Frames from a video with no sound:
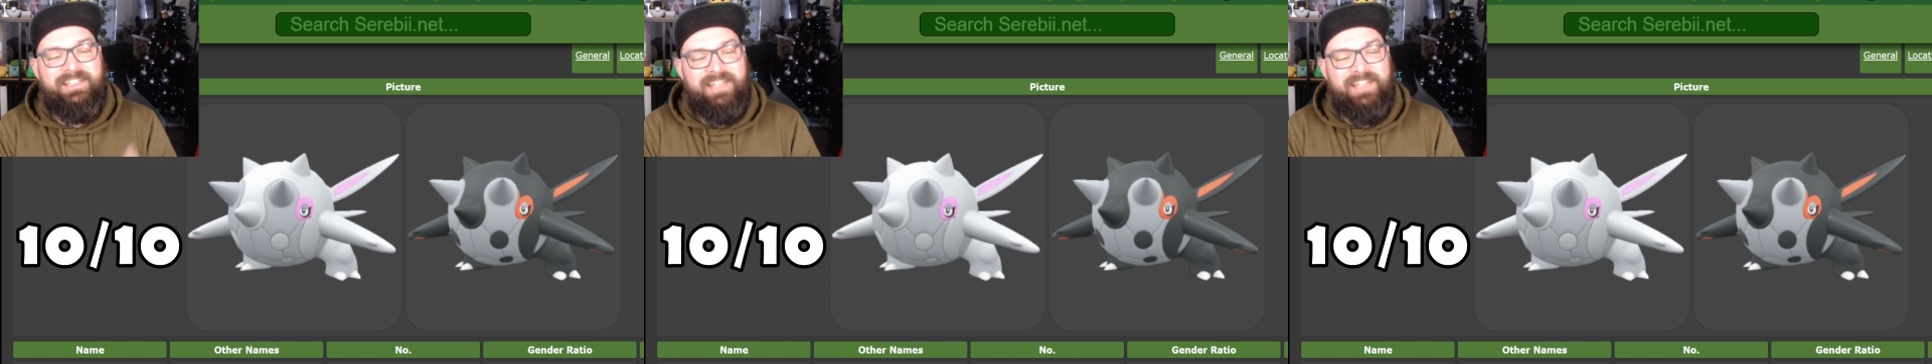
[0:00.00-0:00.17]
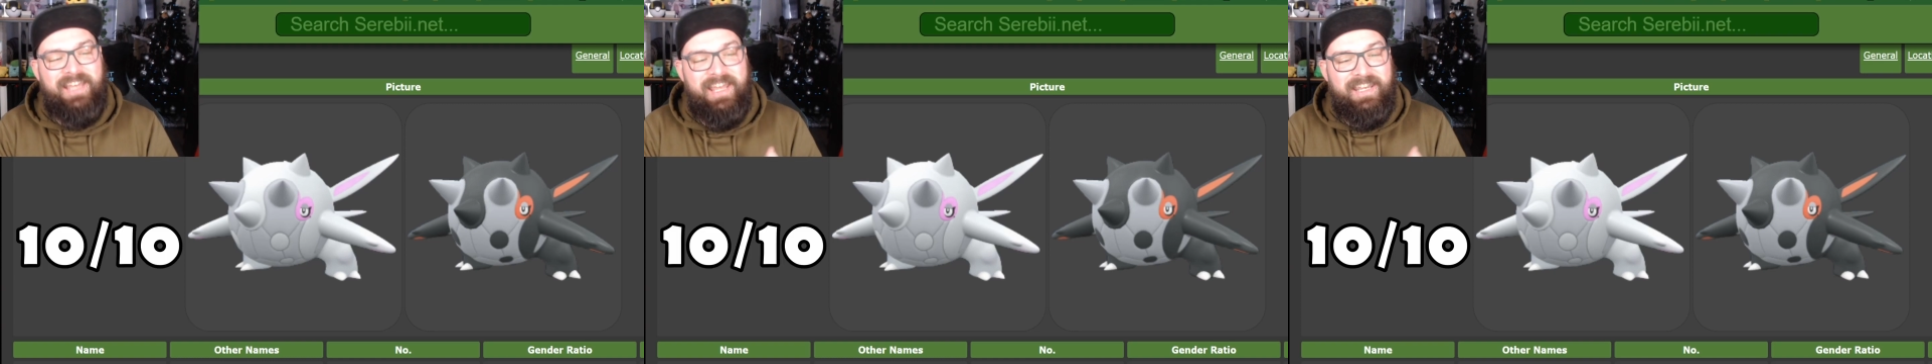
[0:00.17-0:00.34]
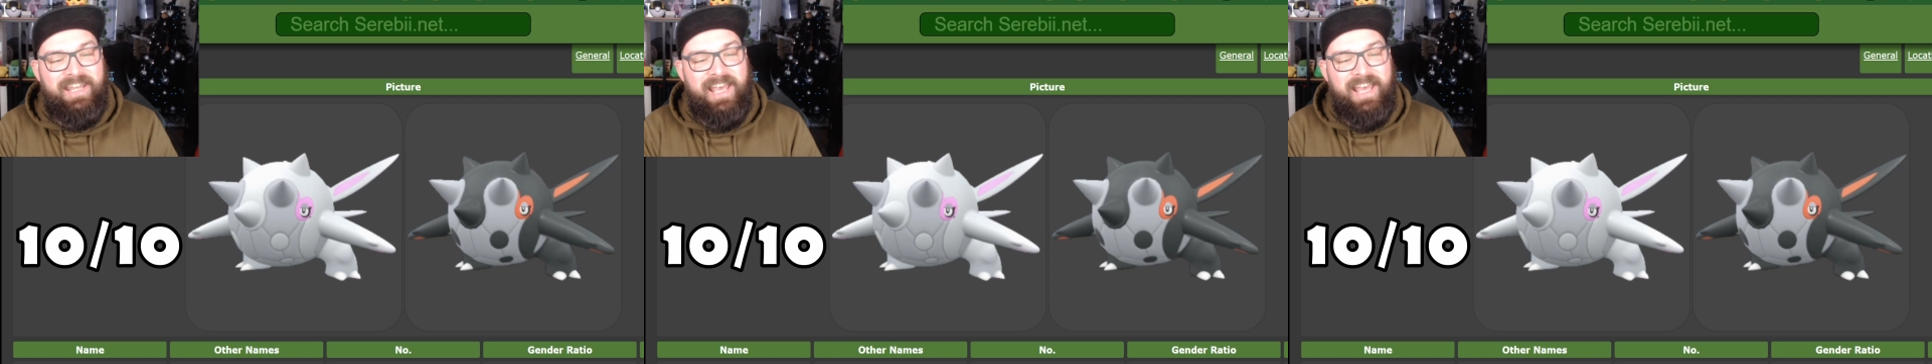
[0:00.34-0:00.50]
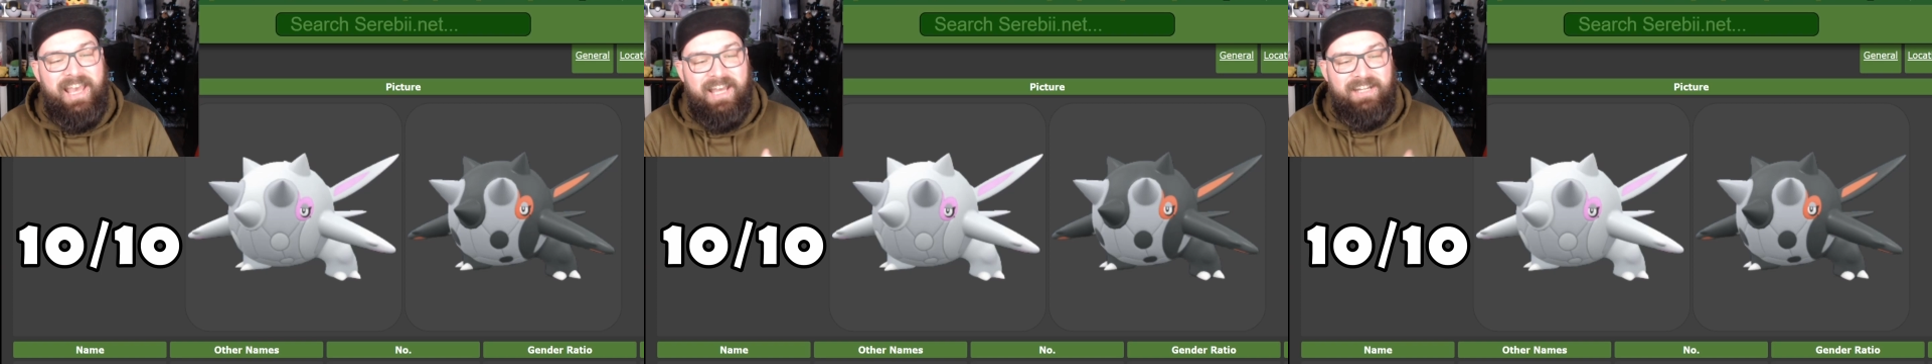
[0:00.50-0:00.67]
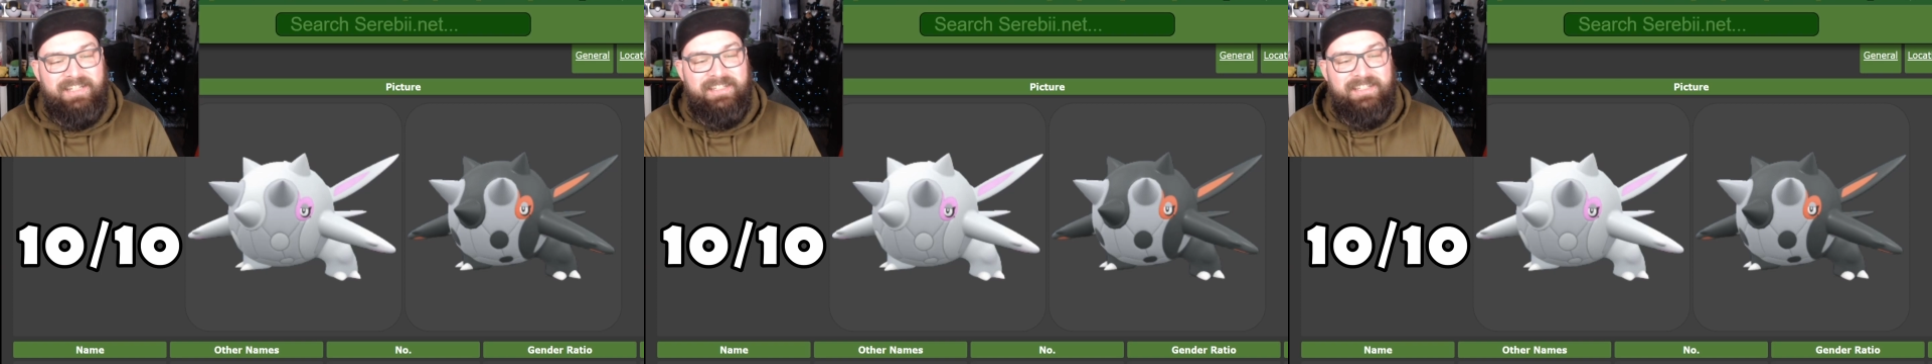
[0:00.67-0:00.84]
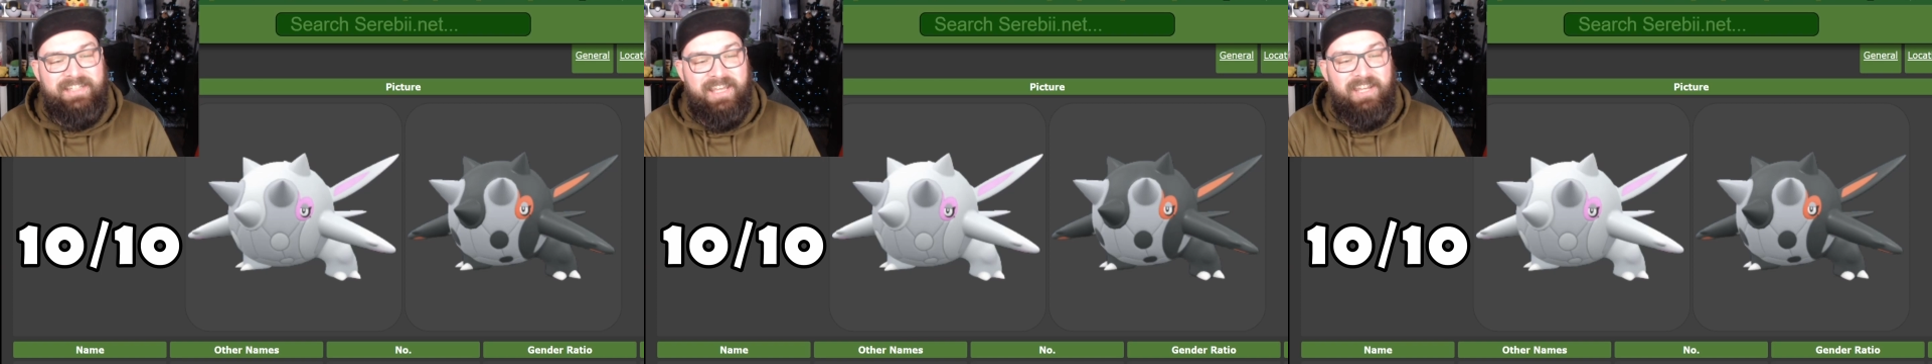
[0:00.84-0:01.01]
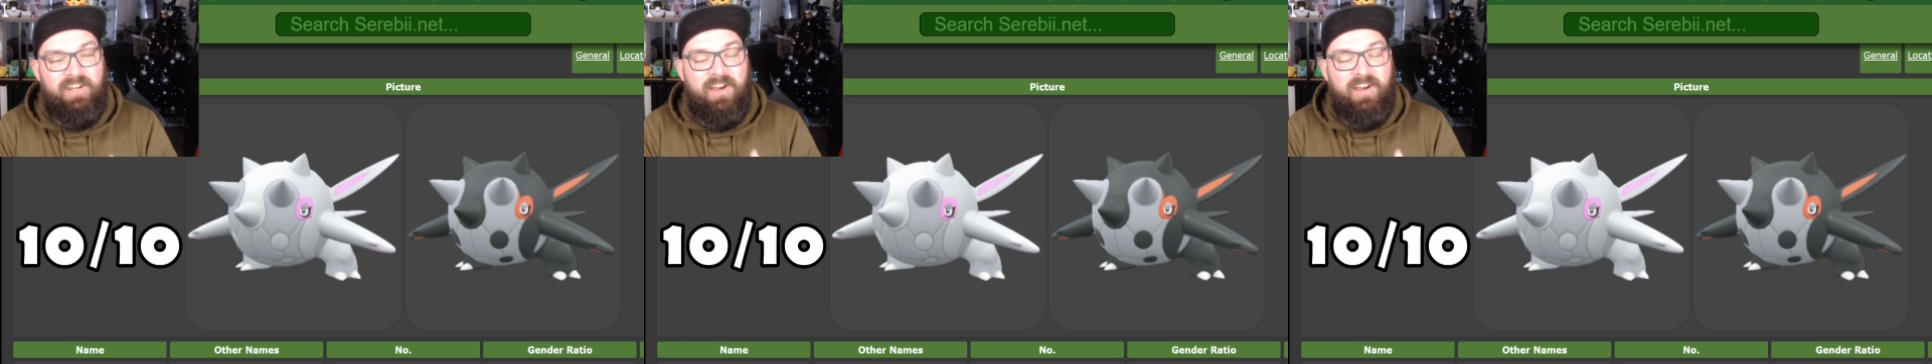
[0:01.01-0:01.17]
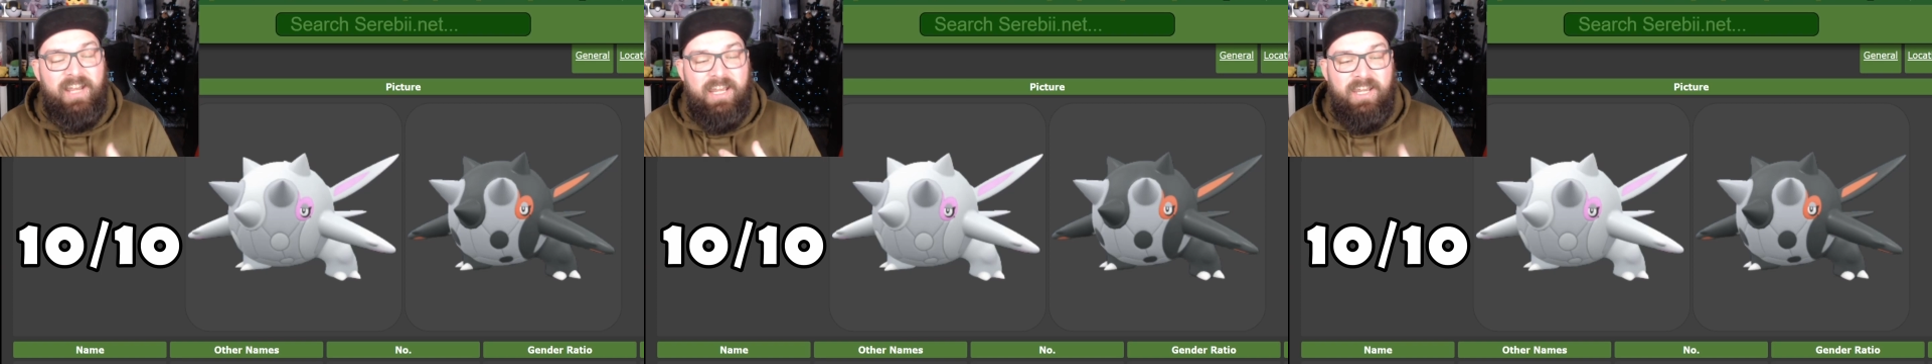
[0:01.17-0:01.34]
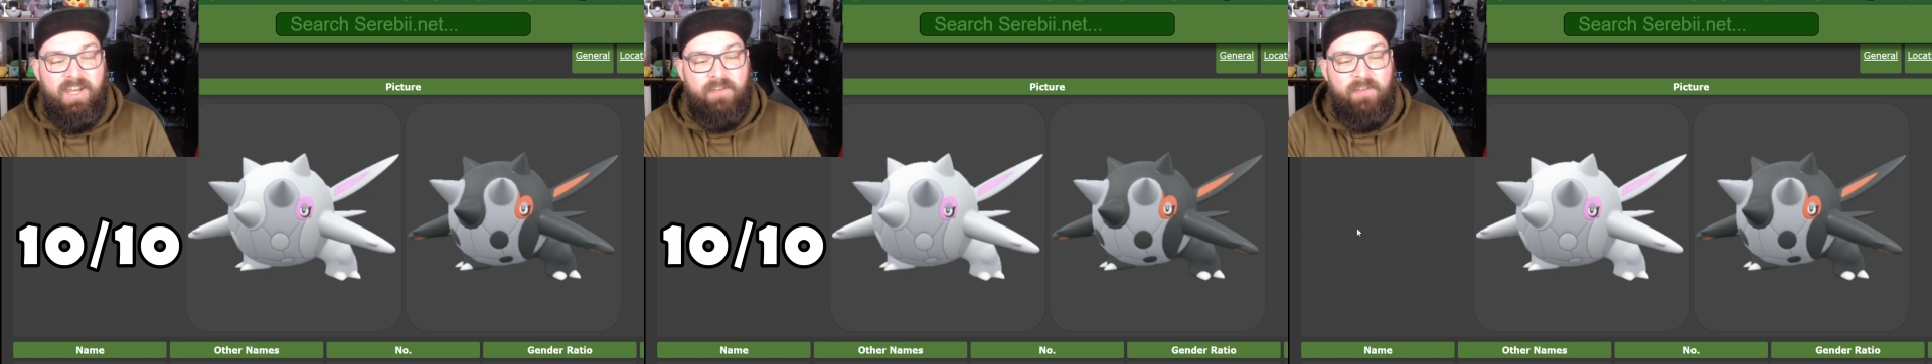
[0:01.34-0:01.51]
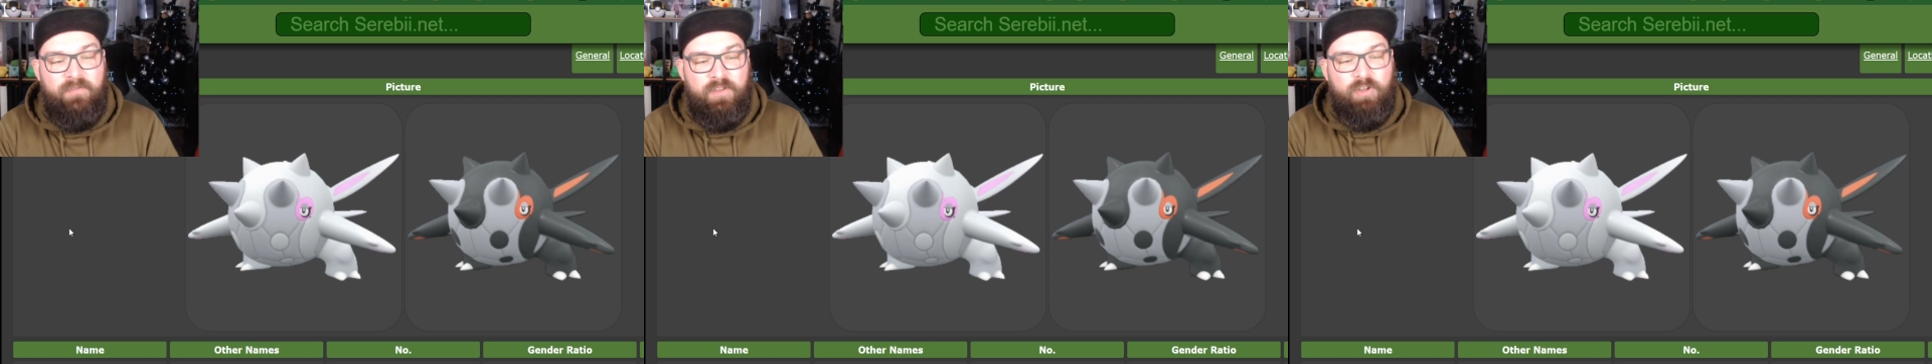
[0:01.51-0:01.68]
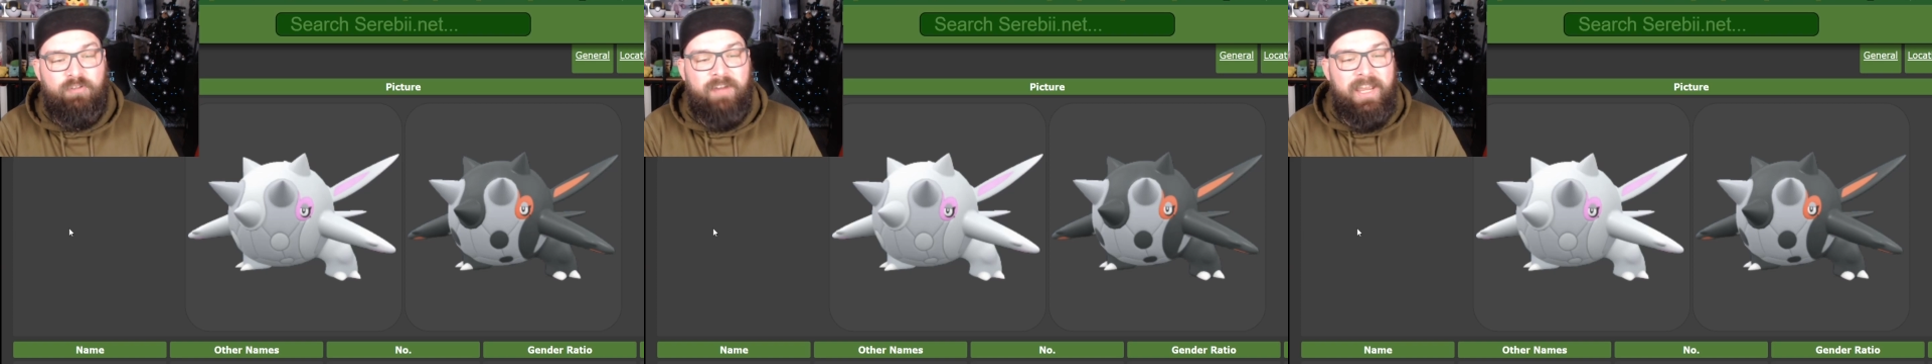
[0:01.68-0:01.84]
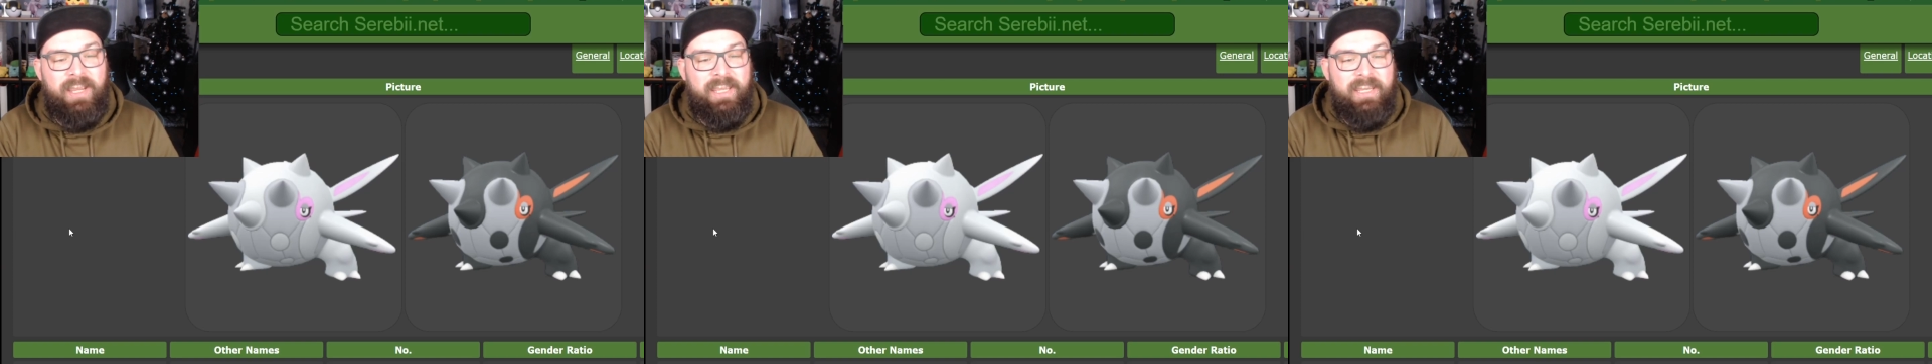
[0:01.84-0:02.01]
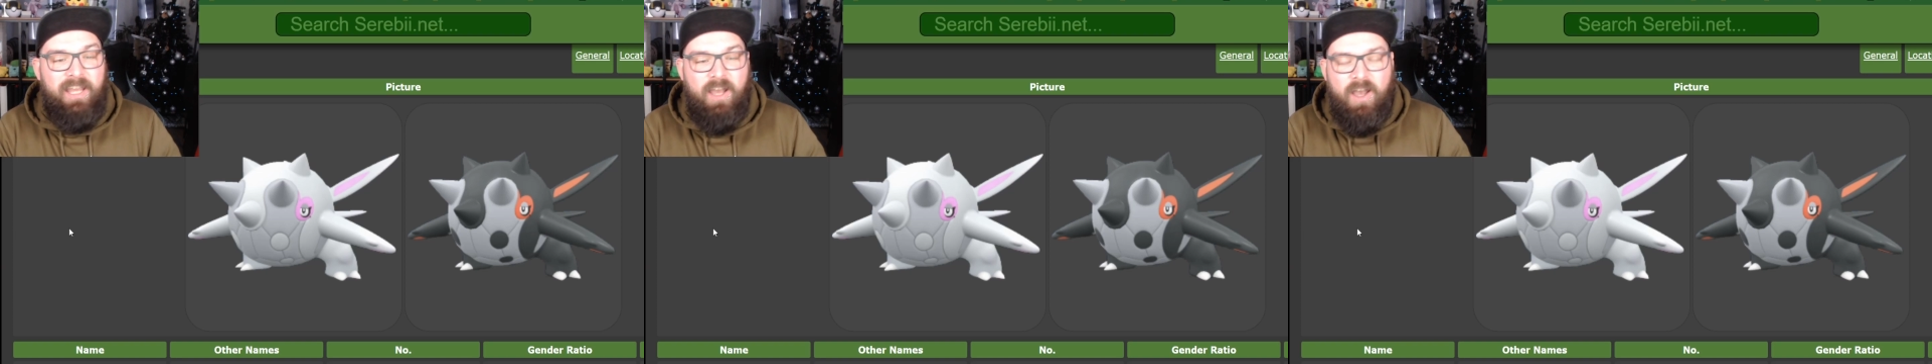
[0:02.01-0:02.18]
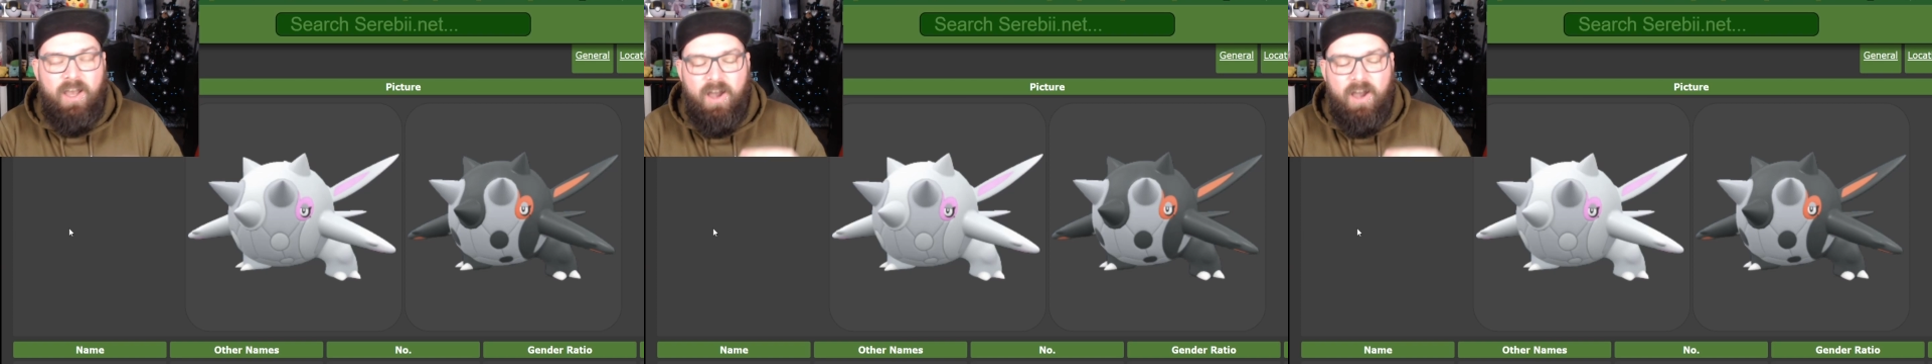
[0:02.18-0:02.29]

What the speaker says: 10 out of 10. I love the grey.